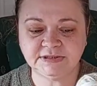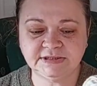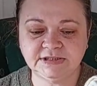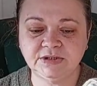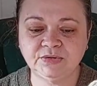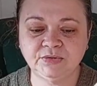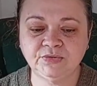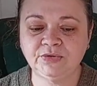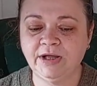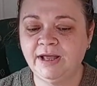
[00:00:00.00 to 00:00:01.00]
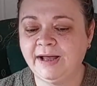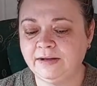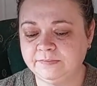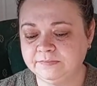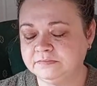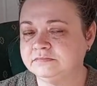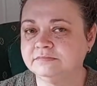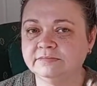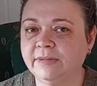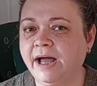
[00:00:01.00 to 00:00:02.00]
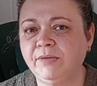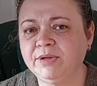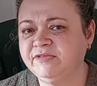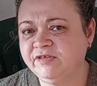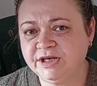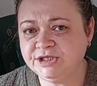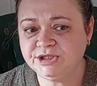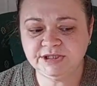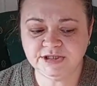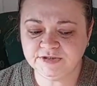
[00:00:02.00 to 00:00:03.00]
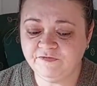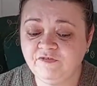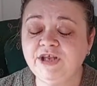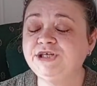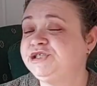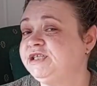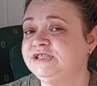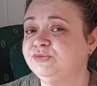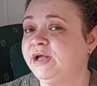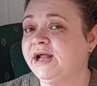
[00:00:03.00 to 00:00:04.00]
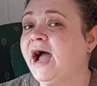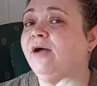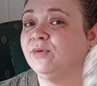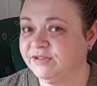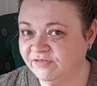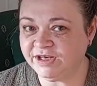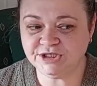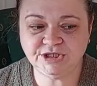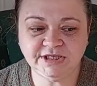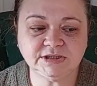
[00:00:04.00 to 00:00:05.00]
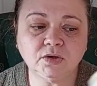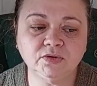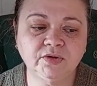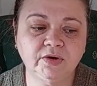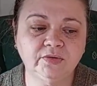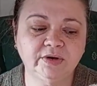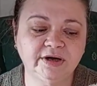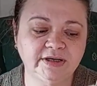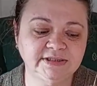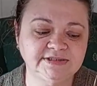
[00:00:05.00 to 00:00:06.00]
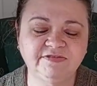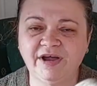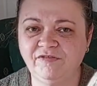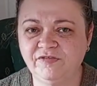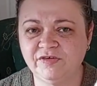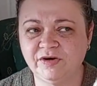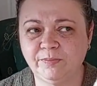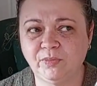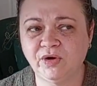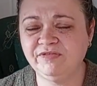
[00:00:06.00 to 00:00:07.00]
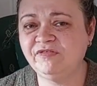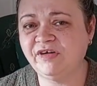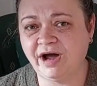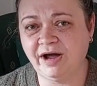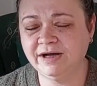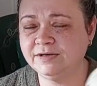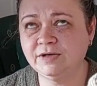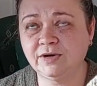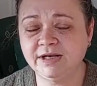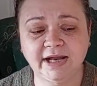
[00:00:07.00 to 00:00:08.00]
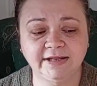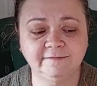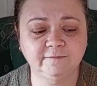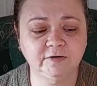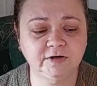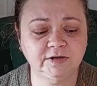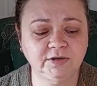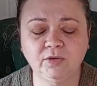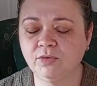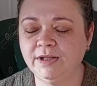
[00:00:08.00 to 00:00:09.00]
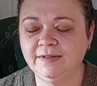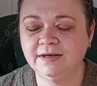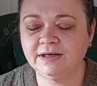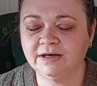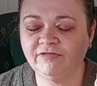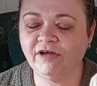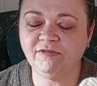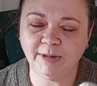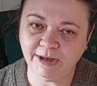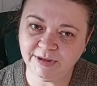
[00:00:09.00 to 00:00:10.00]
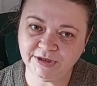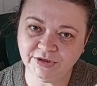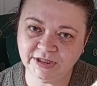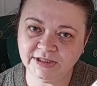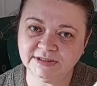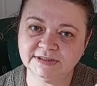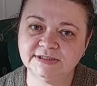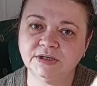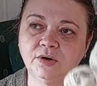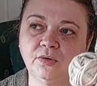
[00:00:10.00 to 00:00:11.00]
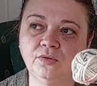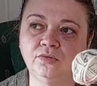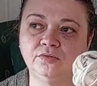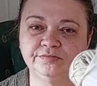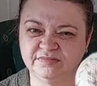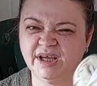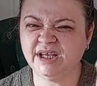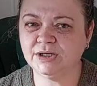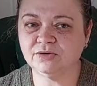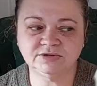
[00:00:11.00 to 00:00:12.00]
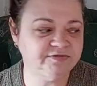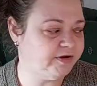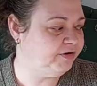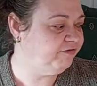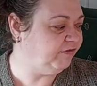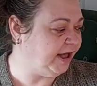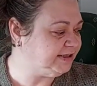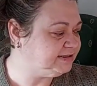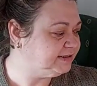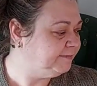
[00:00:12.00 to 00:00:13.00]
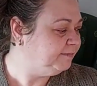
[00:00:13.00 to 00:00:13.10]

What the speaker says: So I will finish this when I will finish this. Although it's 5.5, no, 5 millimeter needle, so it goes very fast.